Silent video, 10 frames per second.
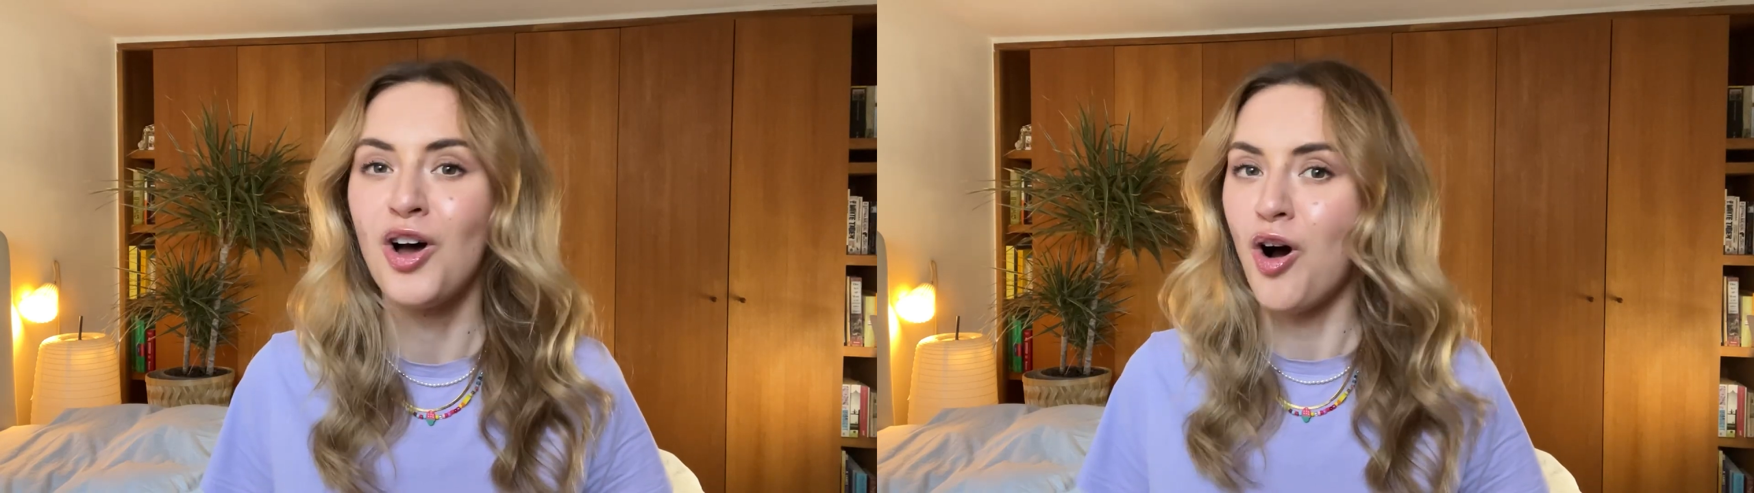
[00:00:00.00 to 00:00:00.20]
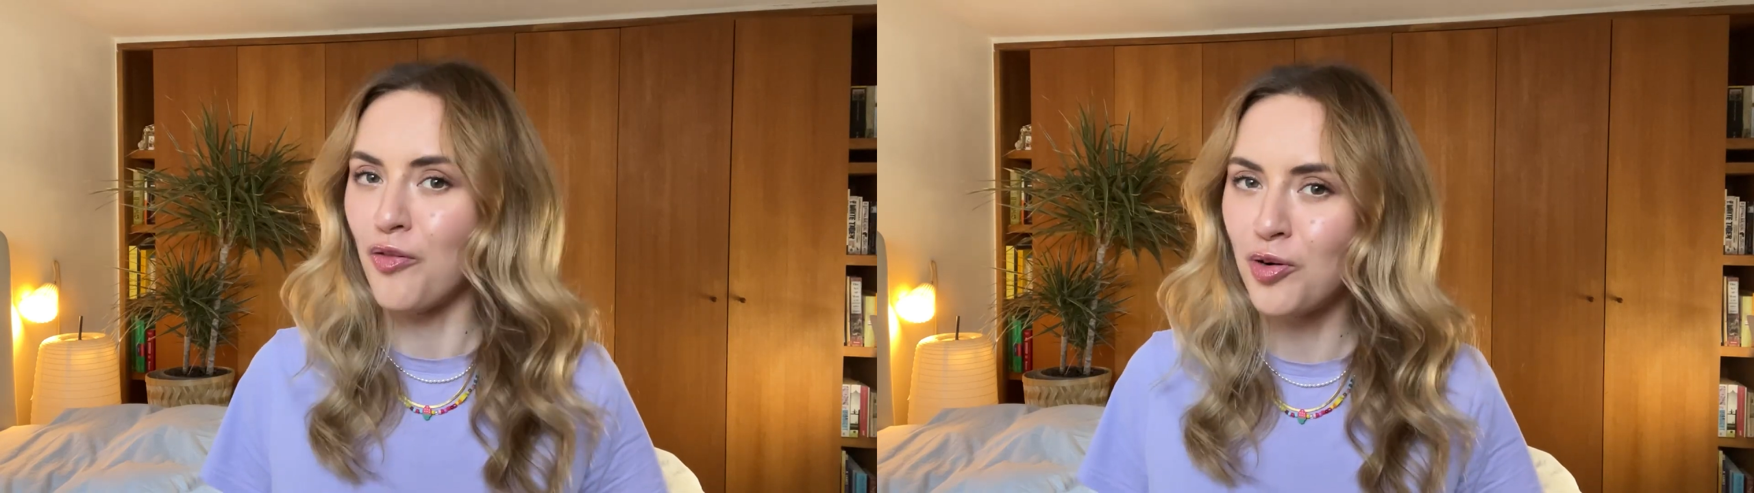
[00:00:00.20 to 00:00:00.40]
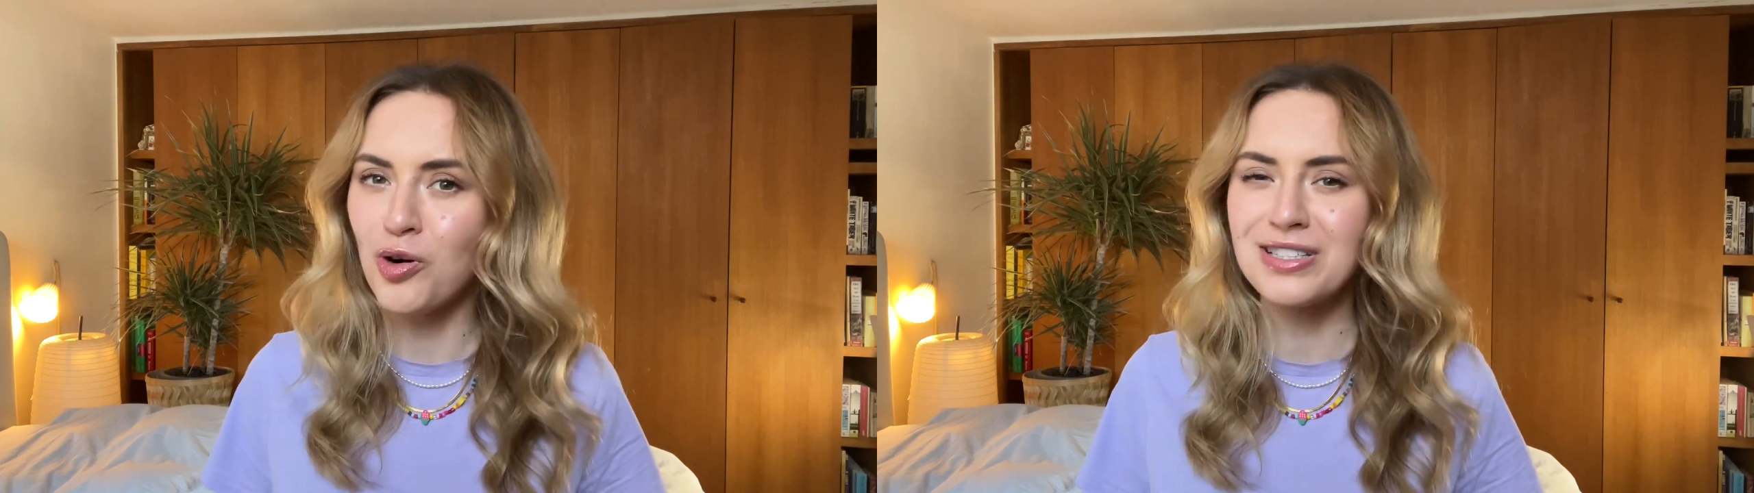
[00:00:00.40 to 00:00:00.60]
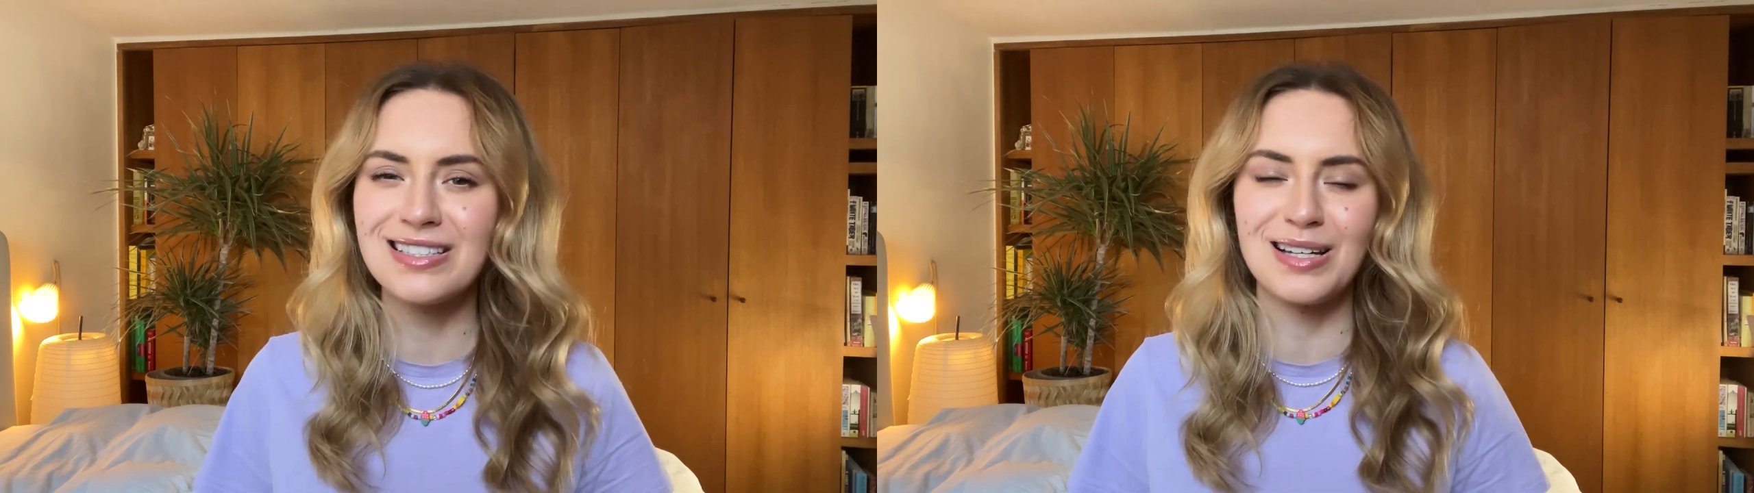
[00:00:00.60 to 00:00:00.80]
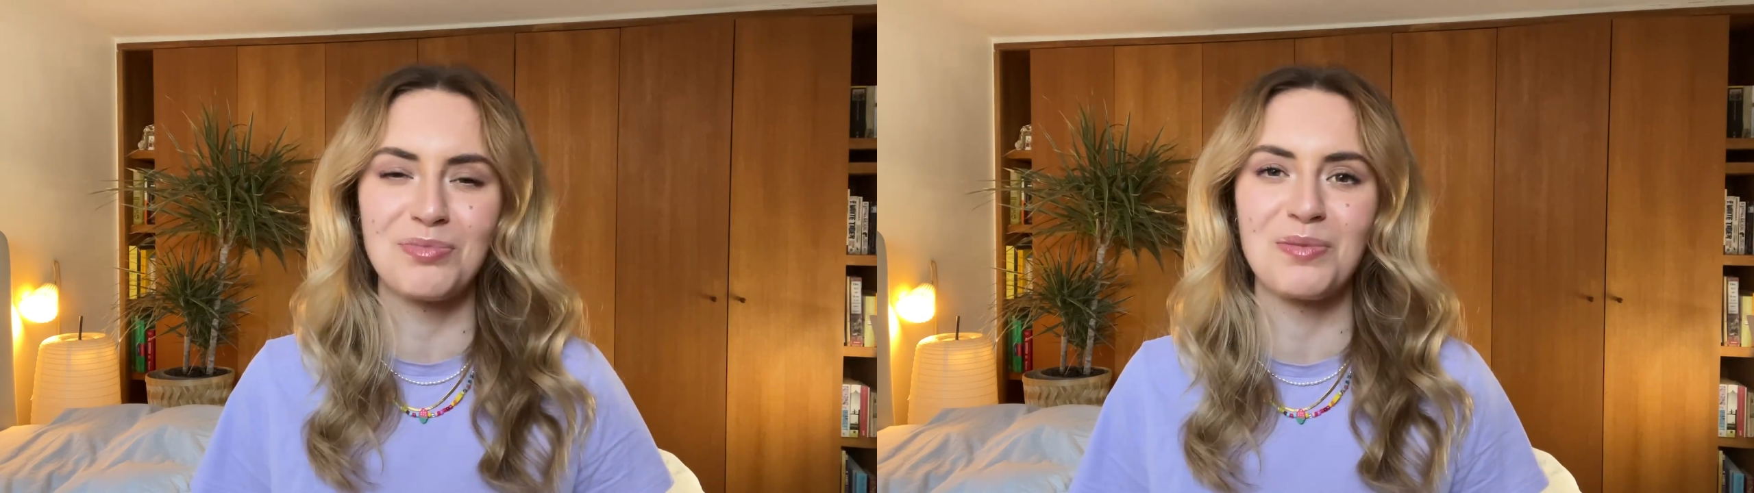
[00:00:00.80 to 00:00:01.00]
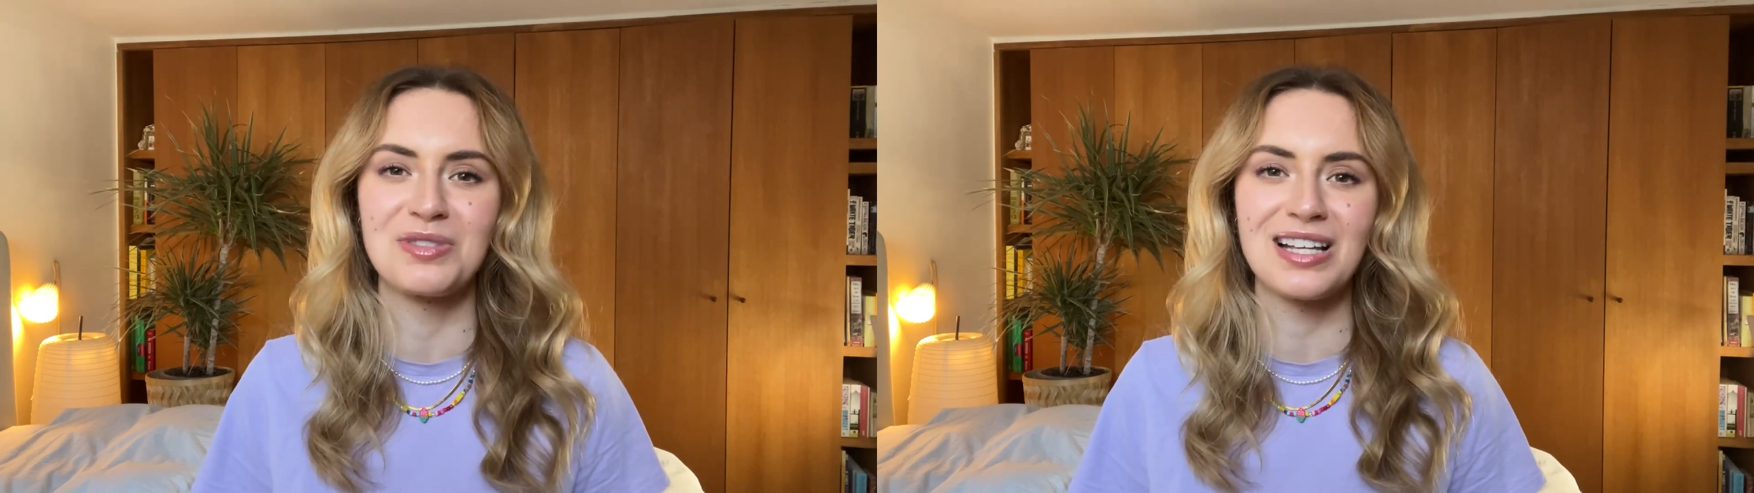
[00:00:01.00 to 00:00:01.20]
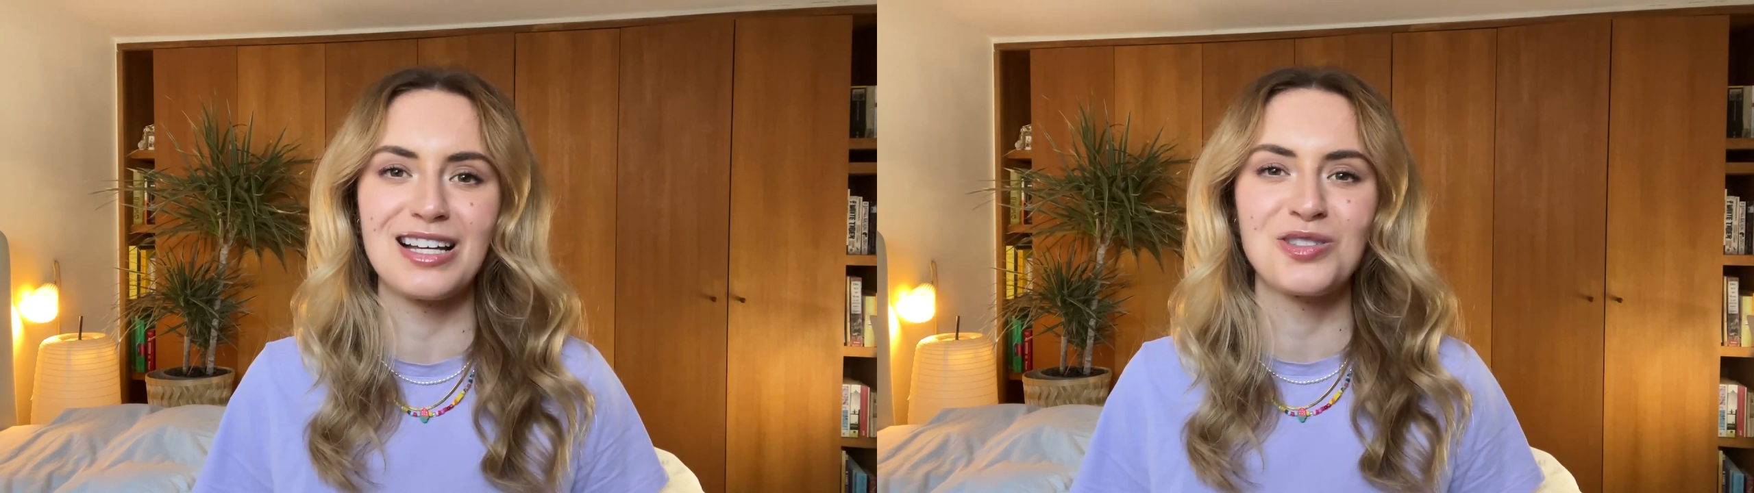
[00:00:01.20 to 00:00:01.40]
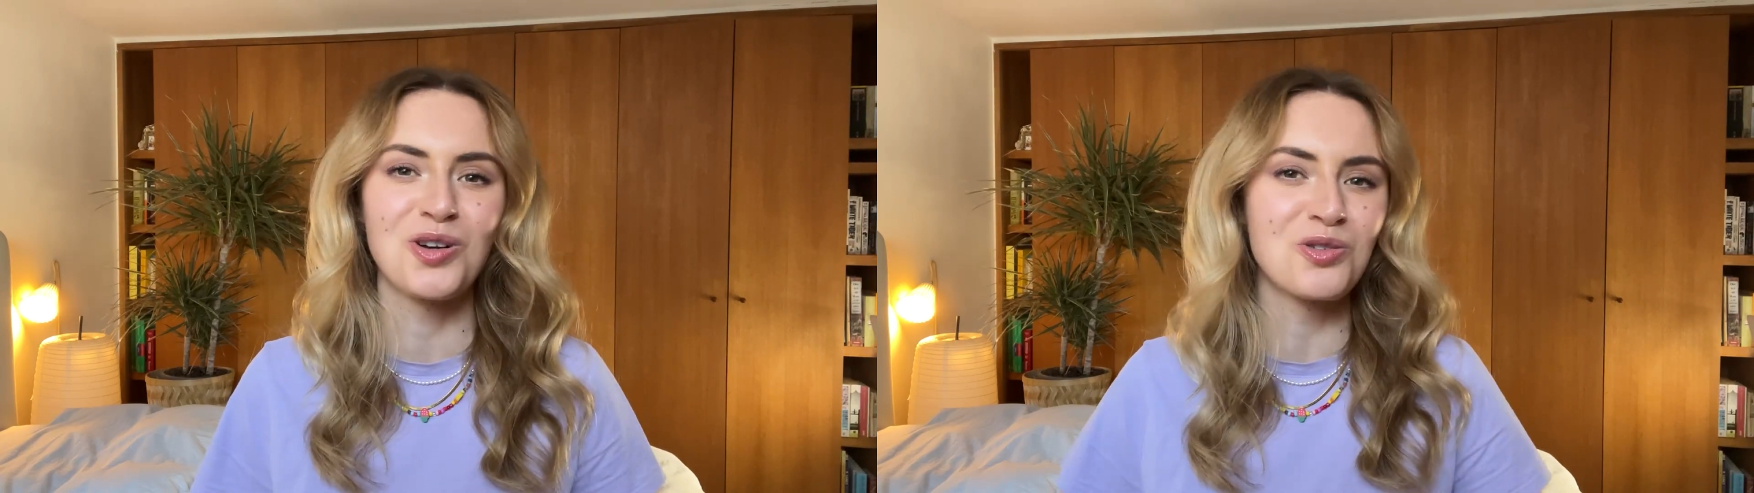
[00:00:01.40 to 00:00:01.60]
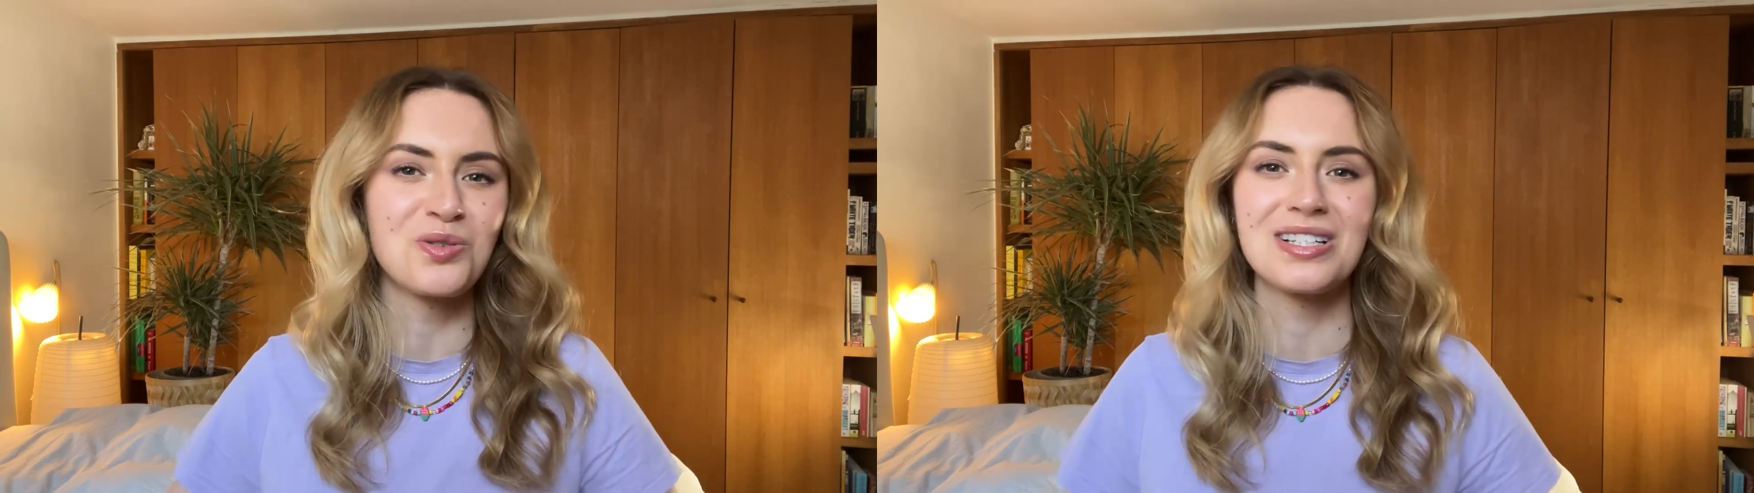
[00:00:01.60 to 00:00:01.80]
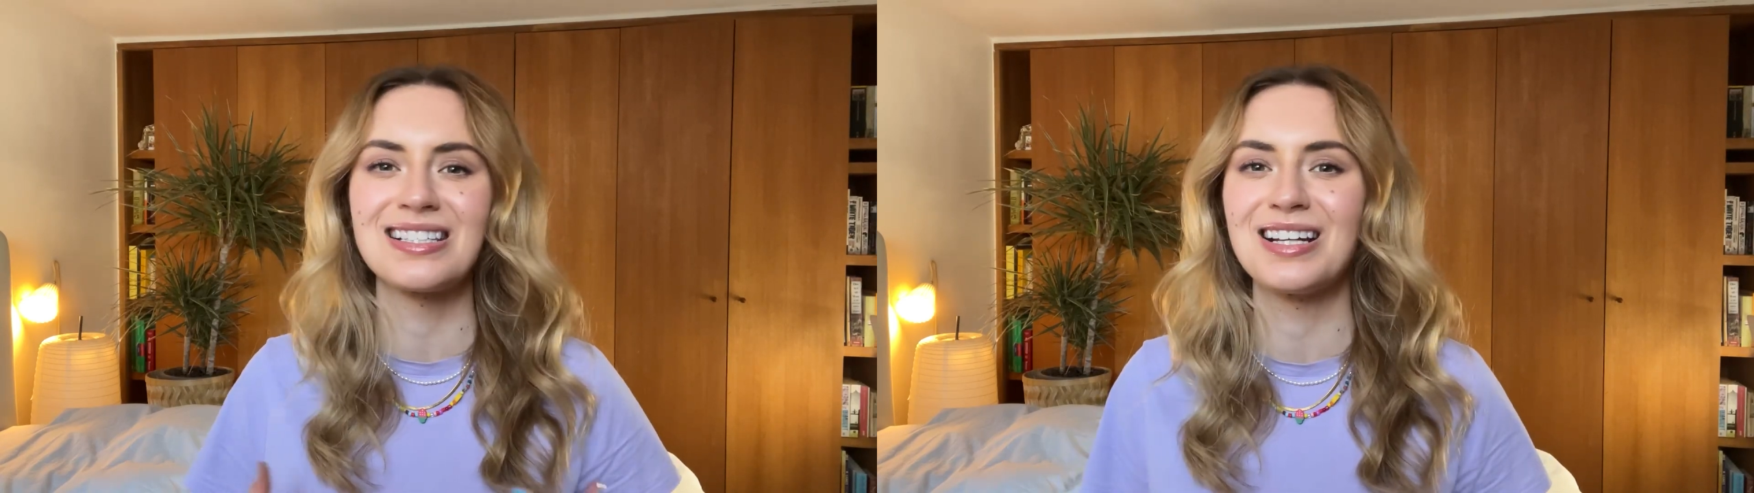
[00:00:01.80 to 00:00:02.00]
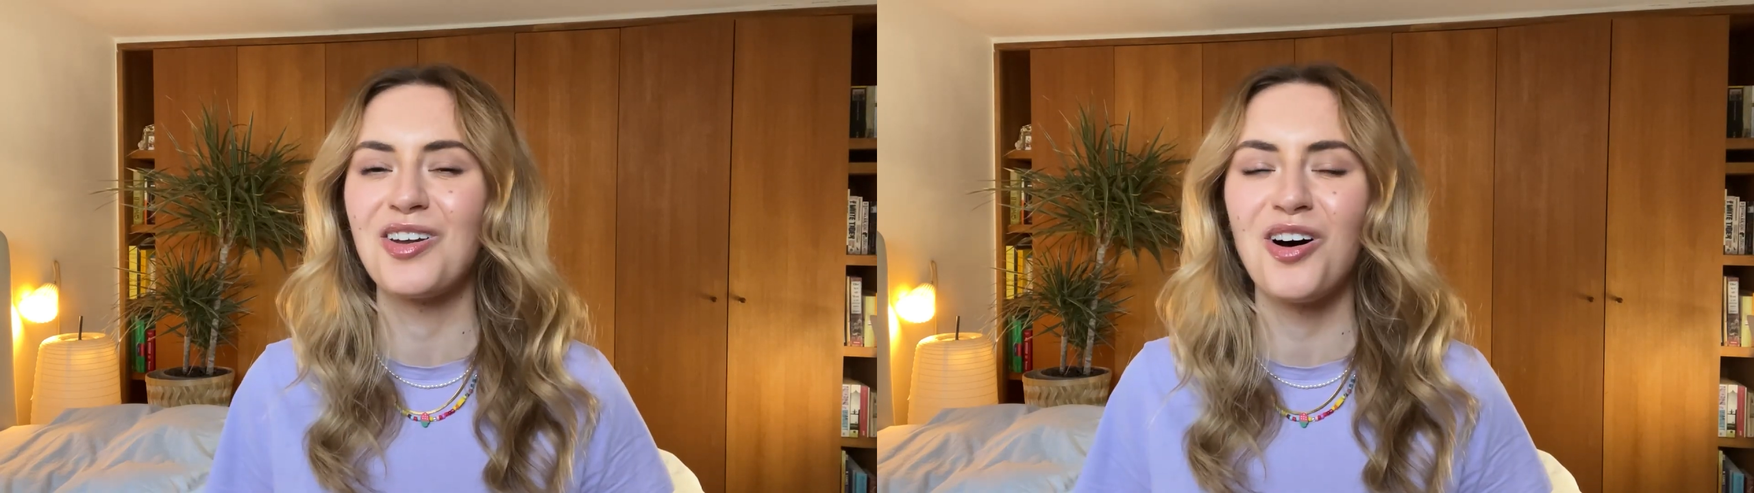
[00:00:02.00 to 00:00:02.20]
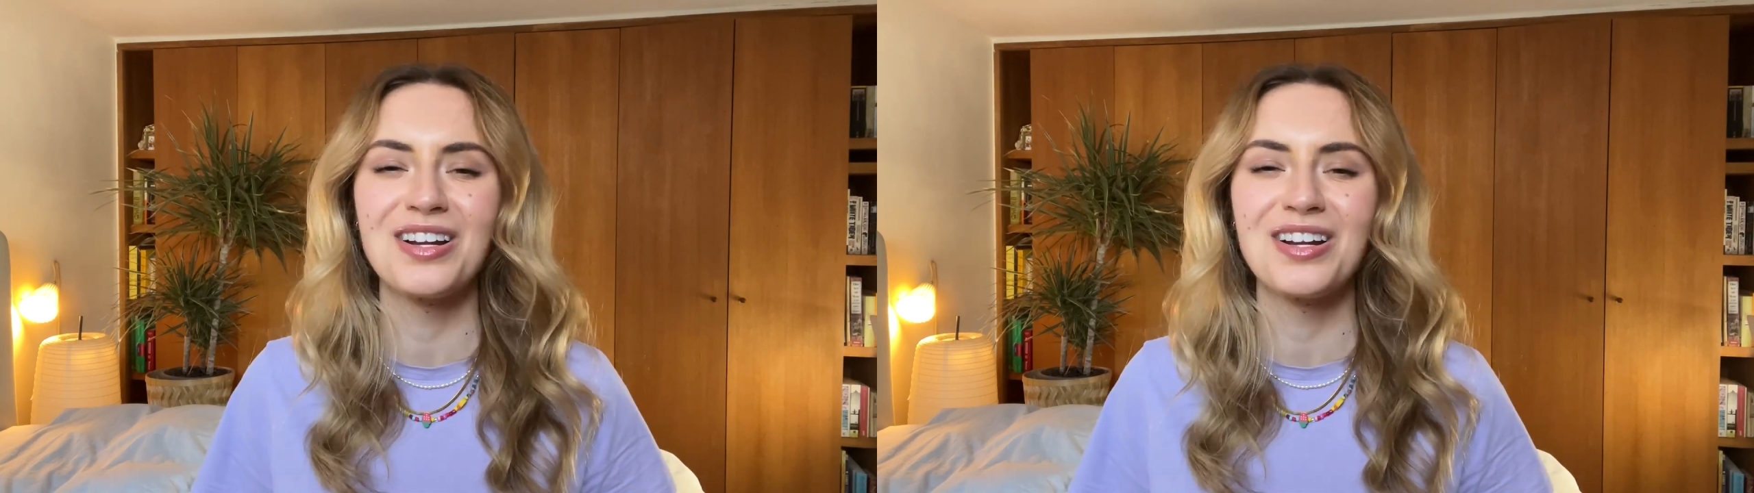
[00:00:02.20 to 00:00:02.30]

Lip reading: Of course, it's sometimes nice to go to a salon